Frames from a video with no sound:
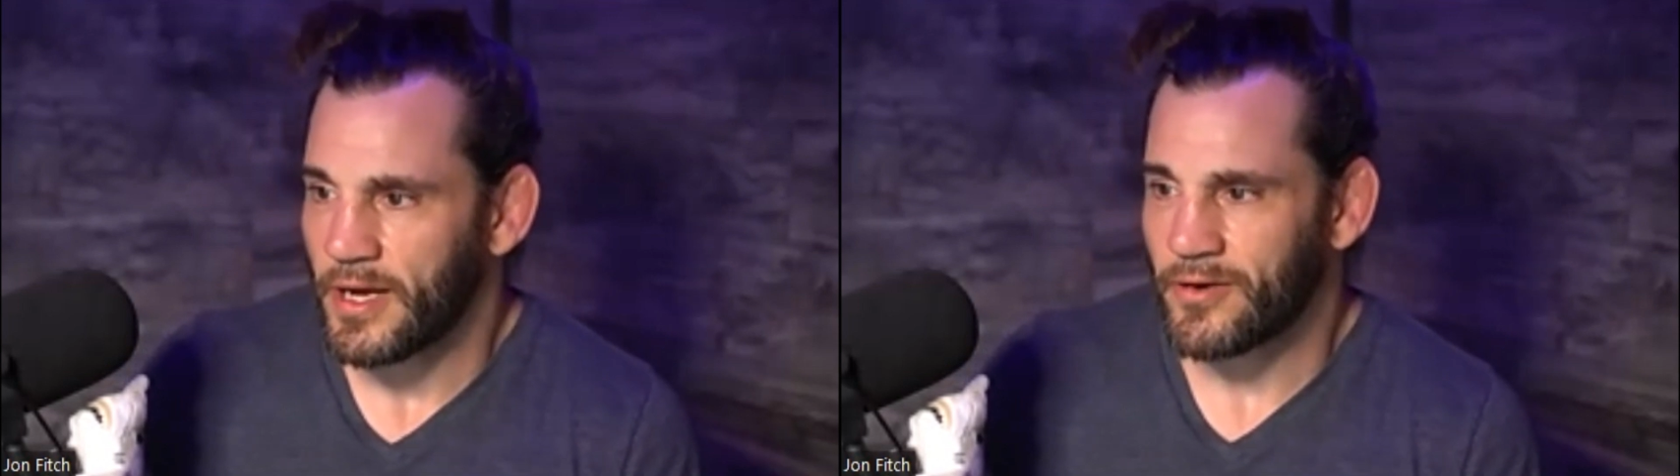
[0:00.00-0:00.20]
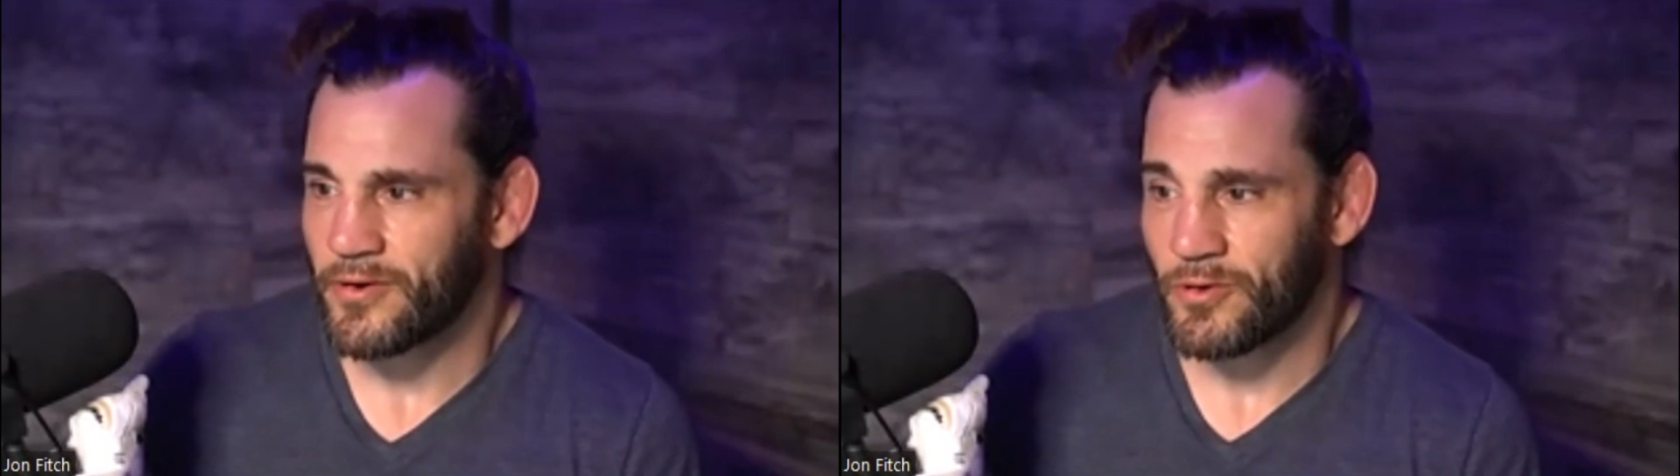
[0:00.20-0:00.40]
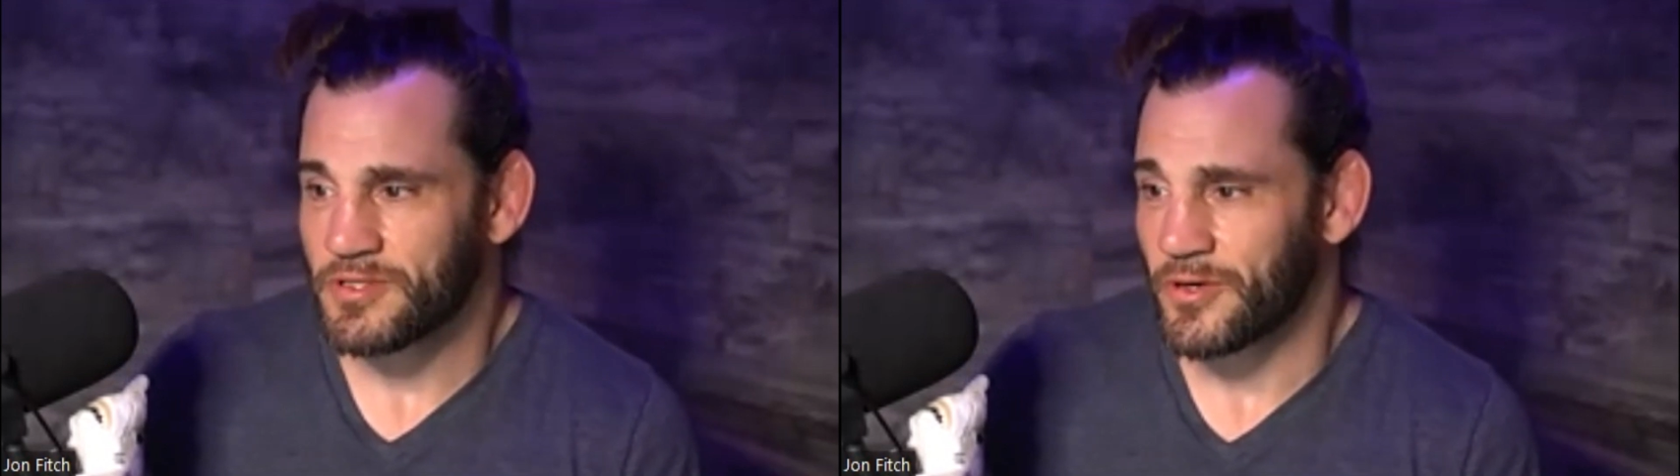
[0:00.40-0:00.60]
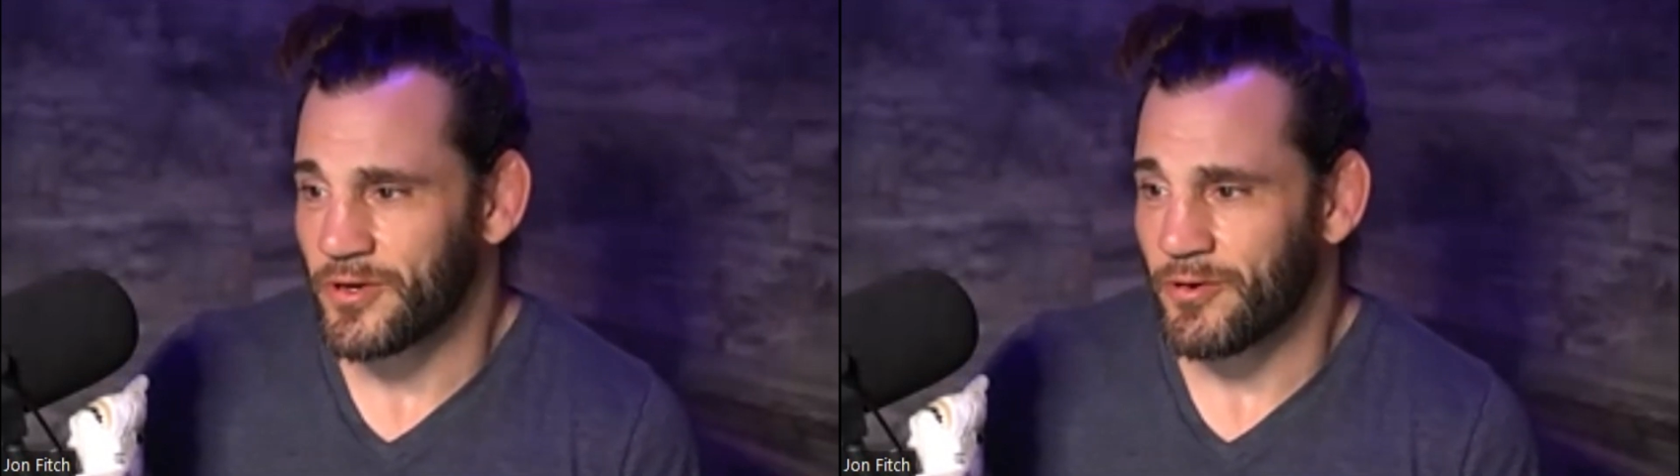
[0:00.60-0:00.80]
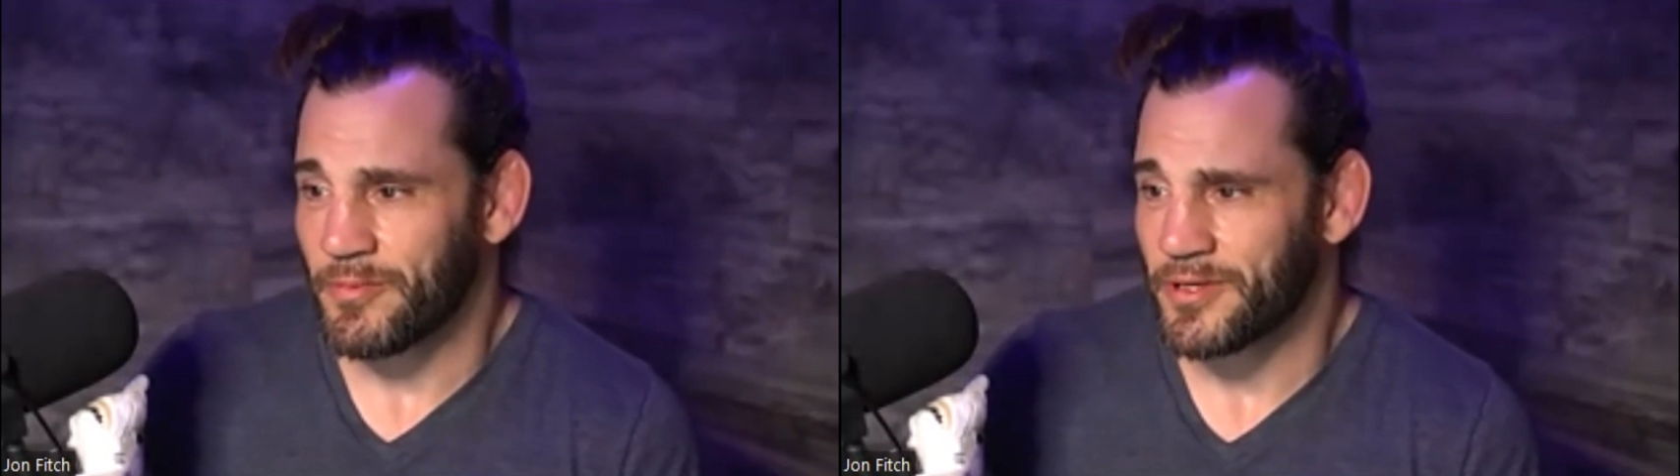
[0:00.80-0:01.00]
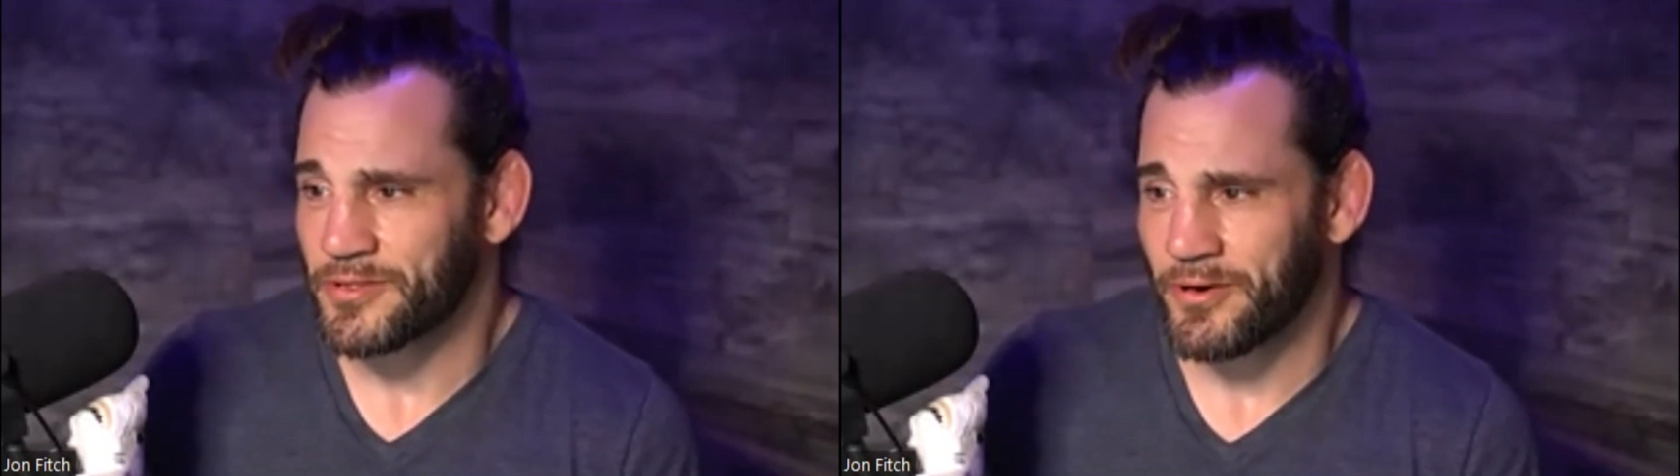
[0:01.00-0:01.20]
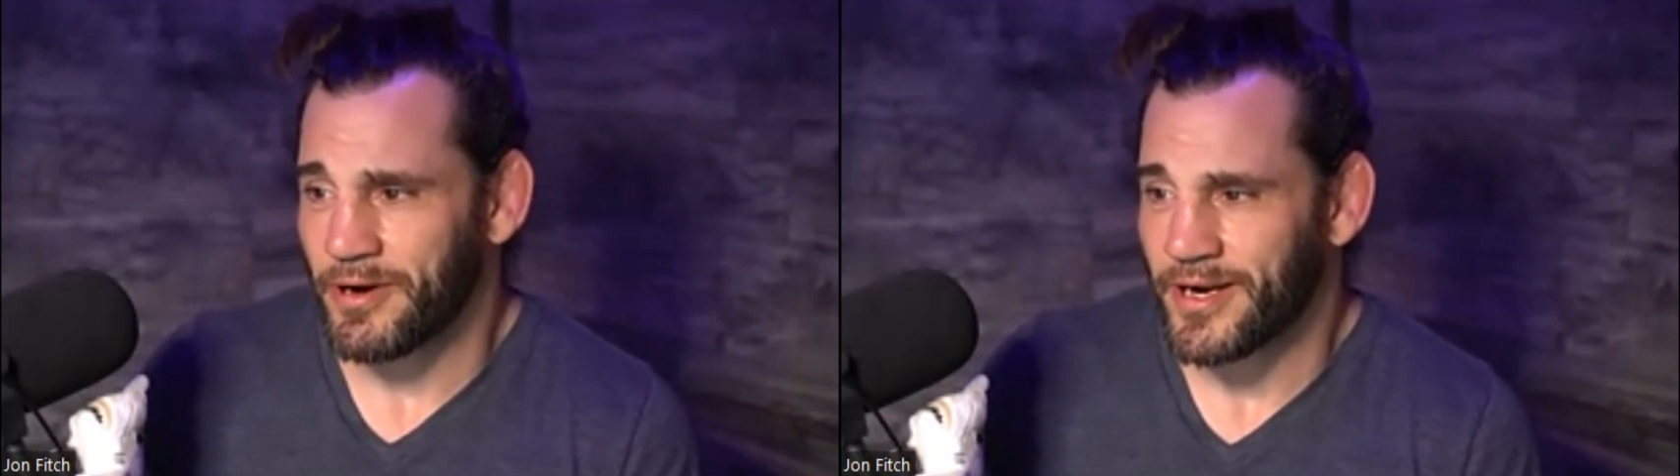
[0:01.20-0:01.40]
I don't know what's going on with Bellator right